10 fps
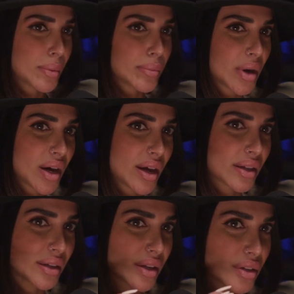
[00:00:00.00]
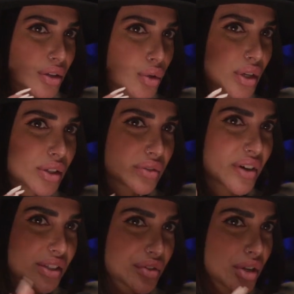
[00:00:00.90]
But you need to
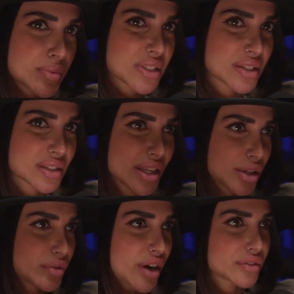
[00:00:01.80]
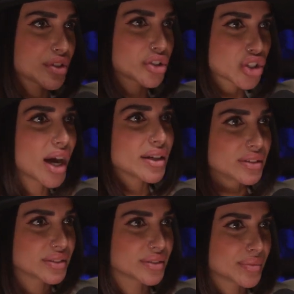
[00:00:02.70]
fight for your business like you fight for your
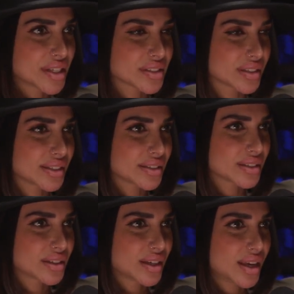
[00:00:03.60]
child, basically.